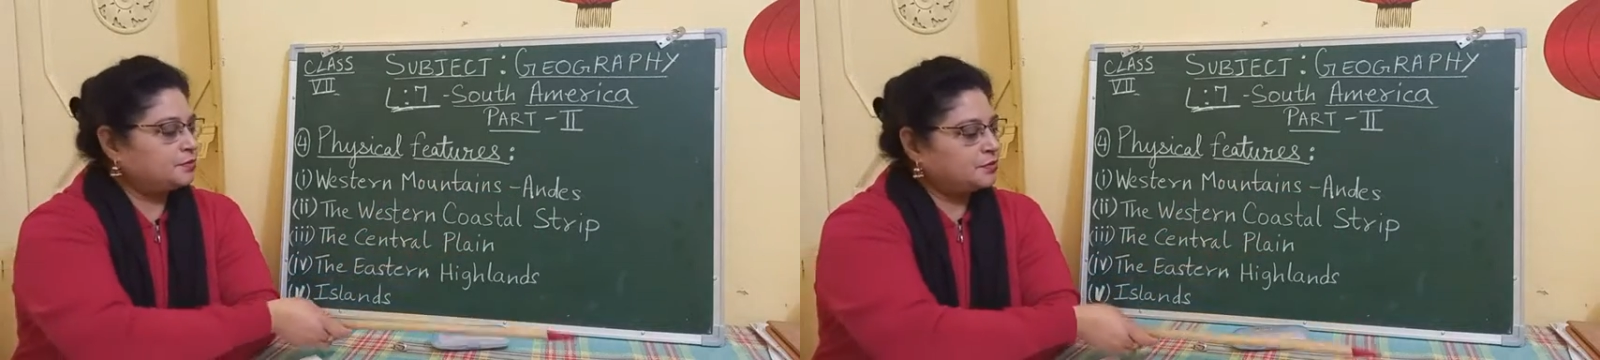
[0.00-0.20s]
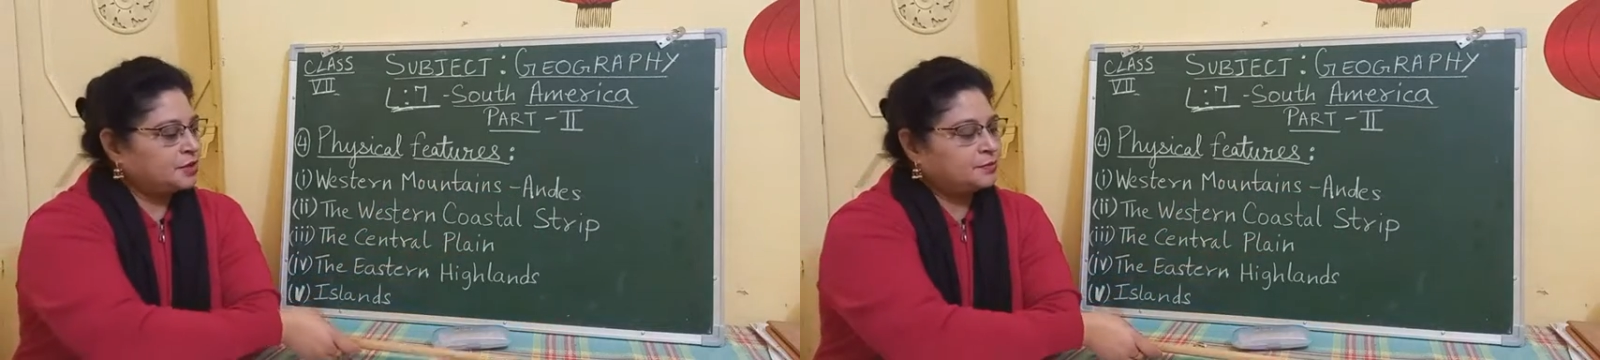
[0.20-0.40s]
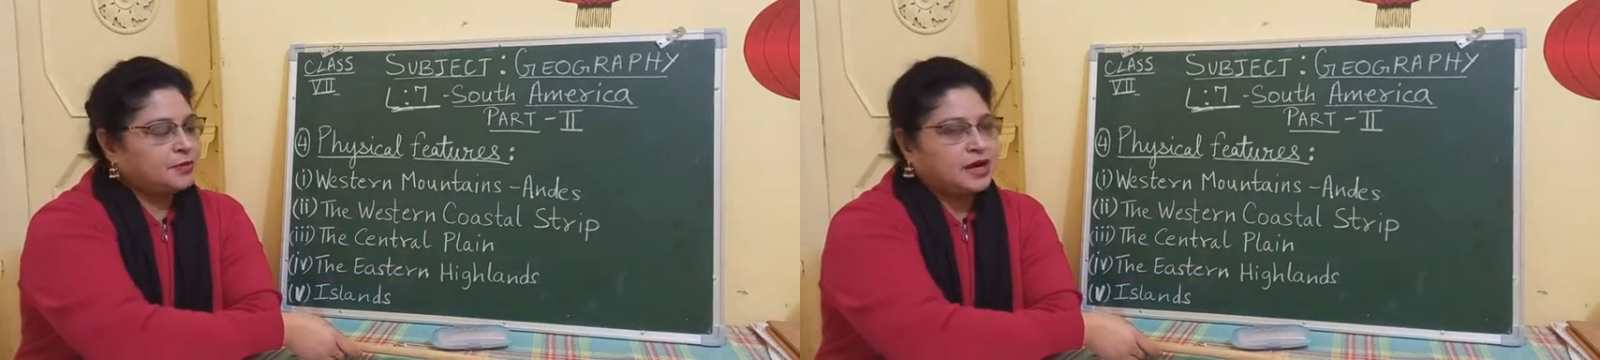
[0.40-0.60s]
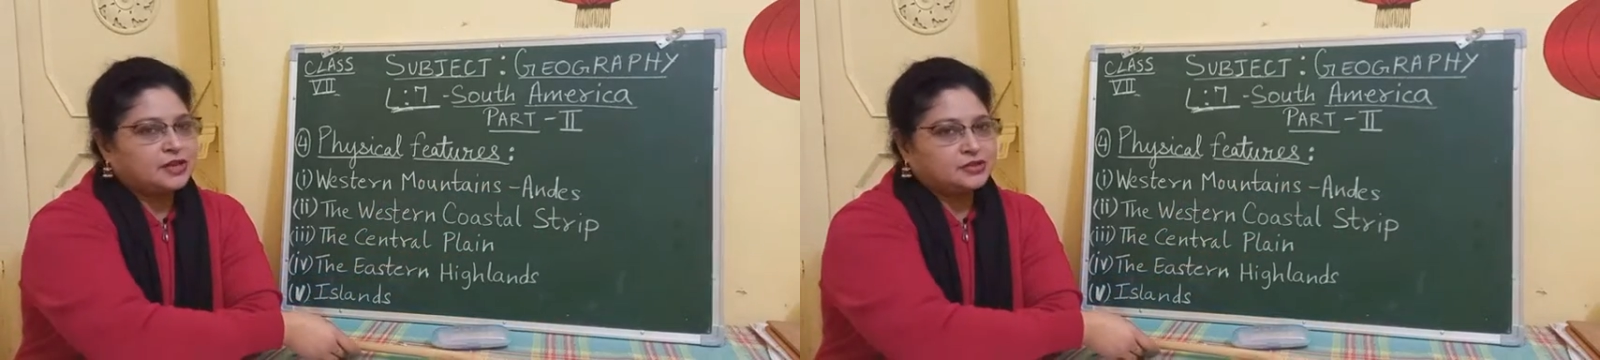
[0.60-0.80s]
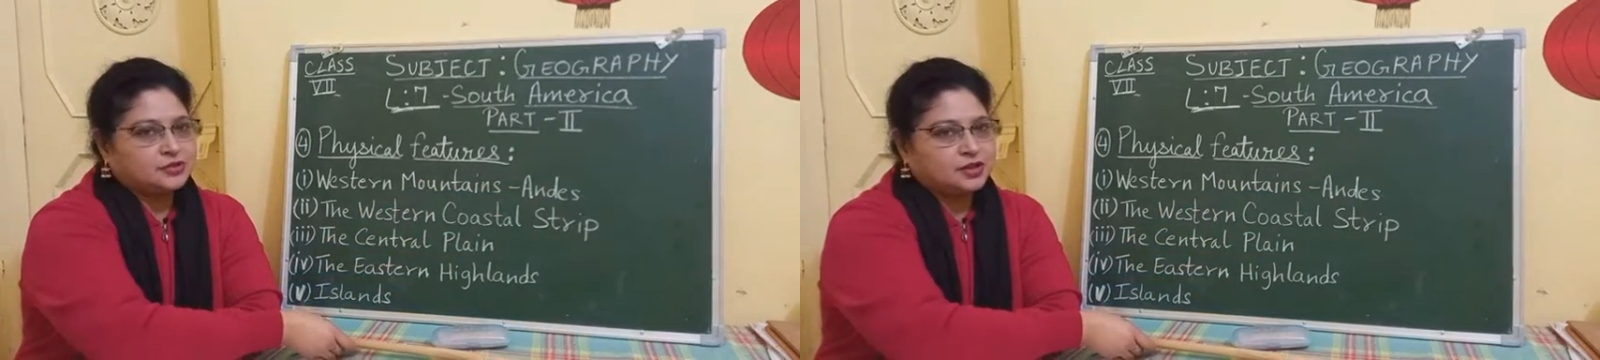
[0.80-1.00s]
in
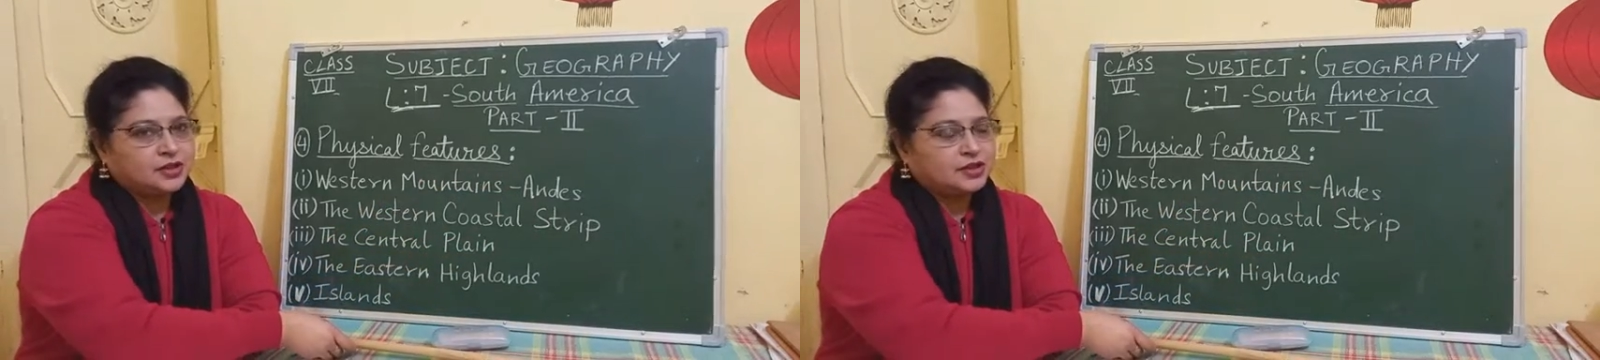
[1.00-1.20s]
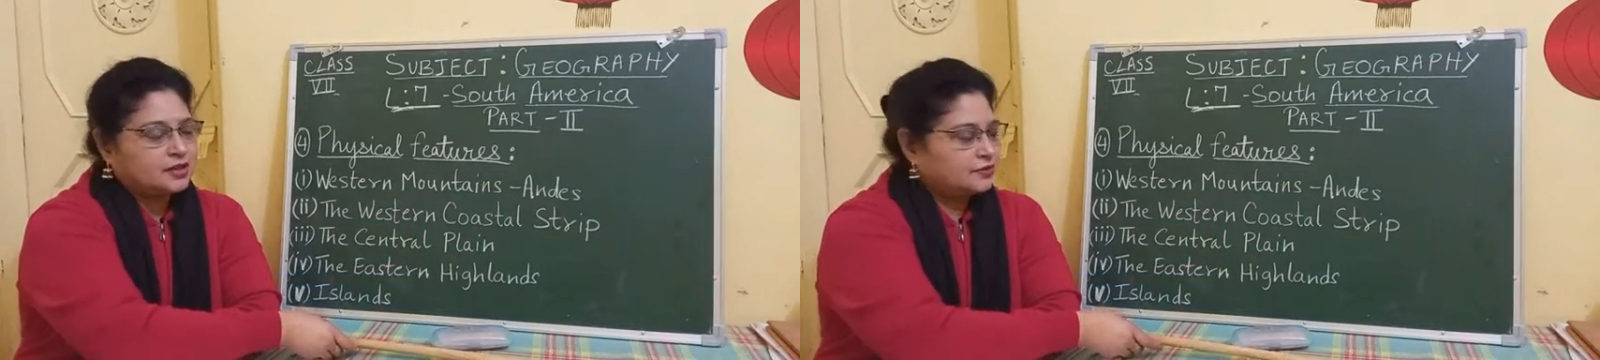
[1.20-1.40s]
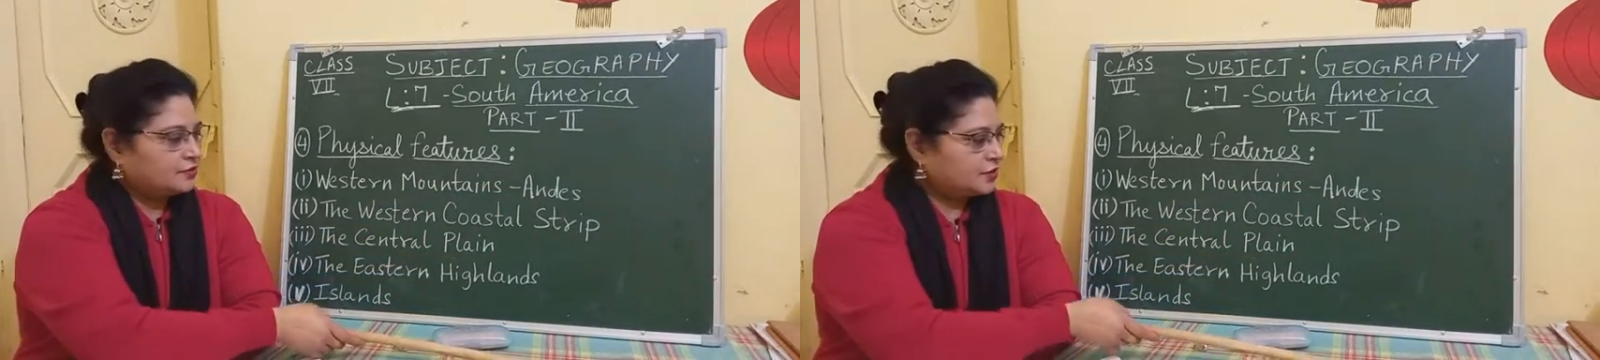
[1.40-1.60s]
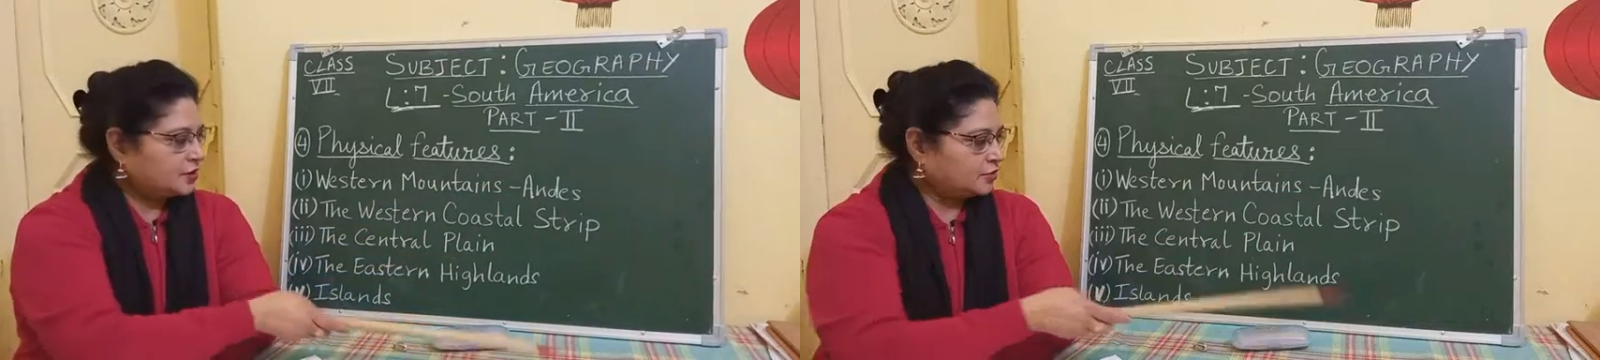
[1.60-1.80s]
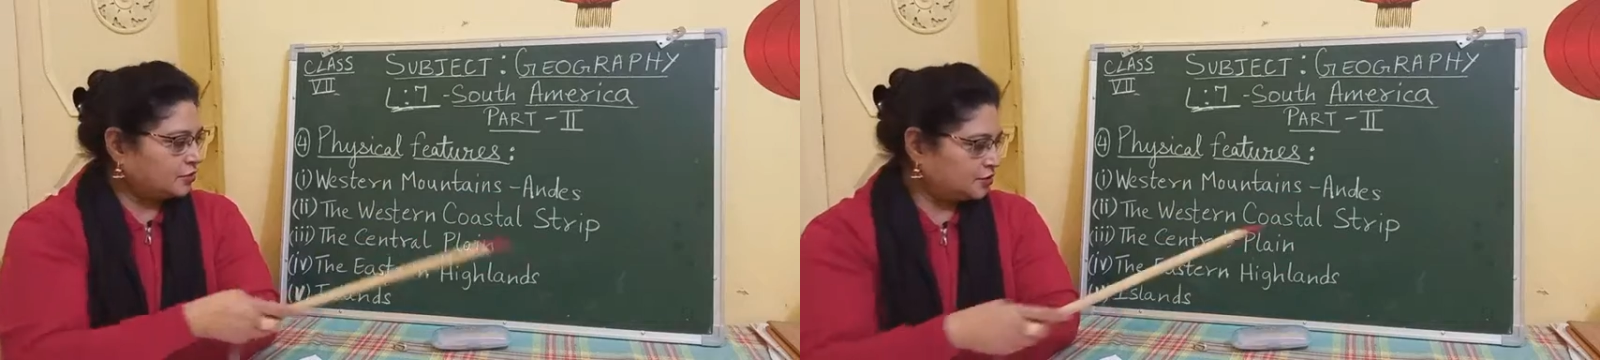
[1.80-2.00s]
part 3 we are
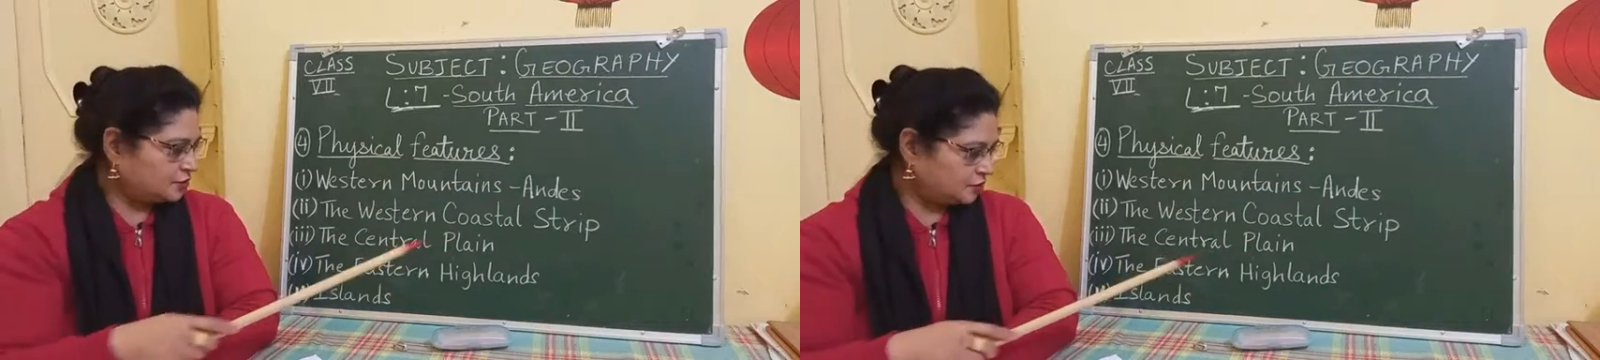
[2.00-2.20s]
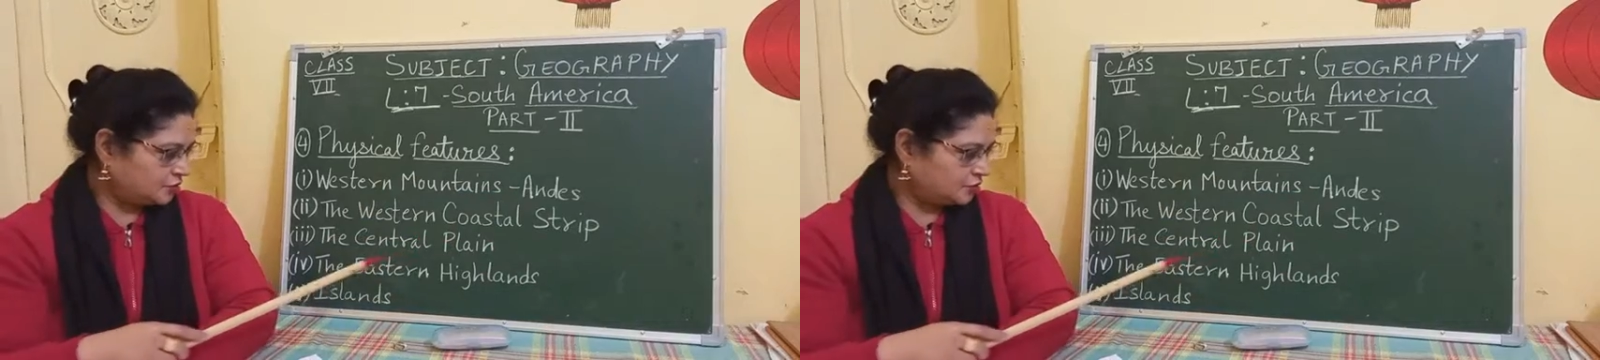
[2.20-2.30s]
going to